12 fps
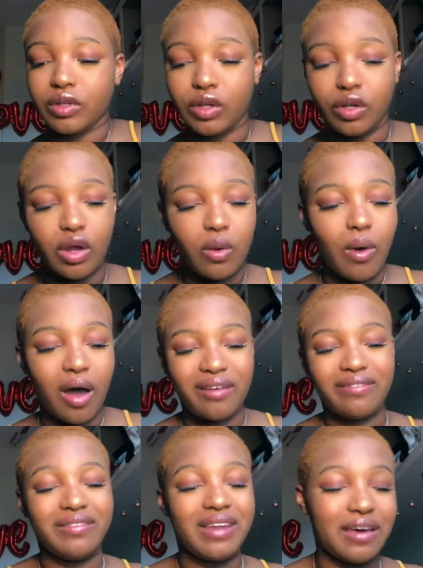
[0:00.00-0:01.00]
You know what
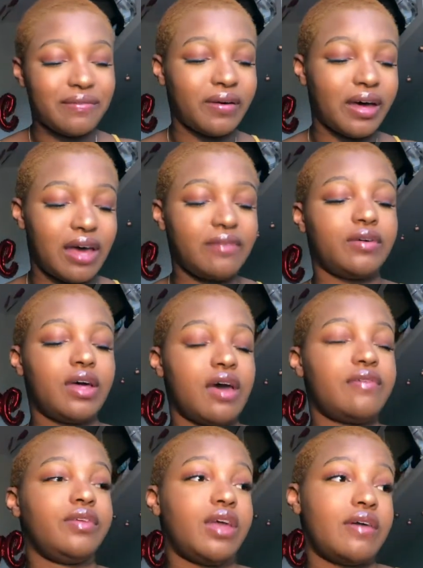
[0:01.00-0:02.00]
I've never
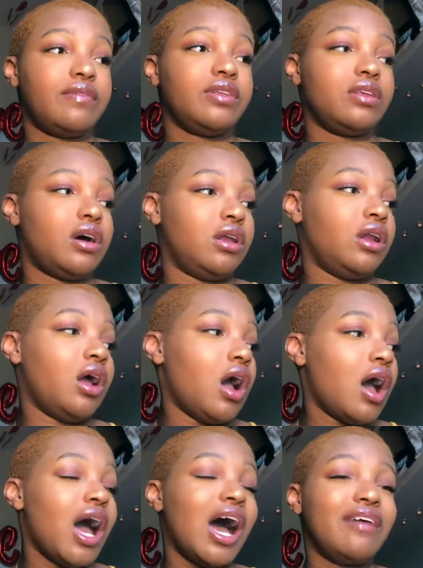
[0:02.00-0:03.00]
ever done?
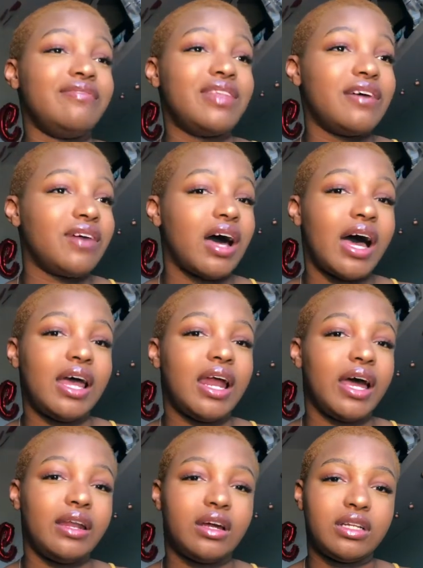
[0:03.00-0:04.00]
I've never
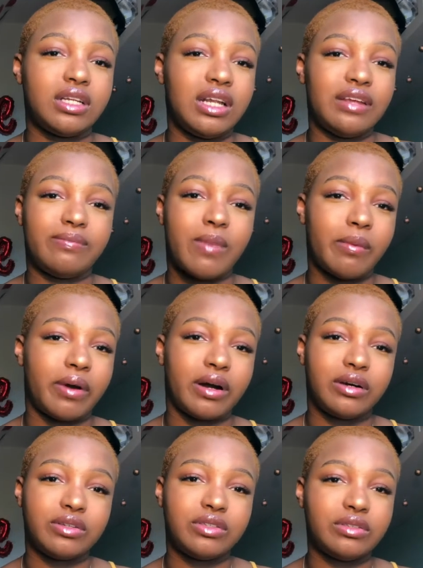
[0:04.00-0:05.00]
highlighted underneath my
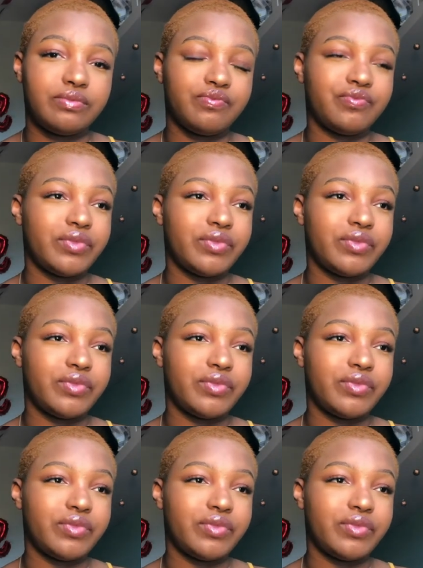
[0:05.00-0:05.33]
brows.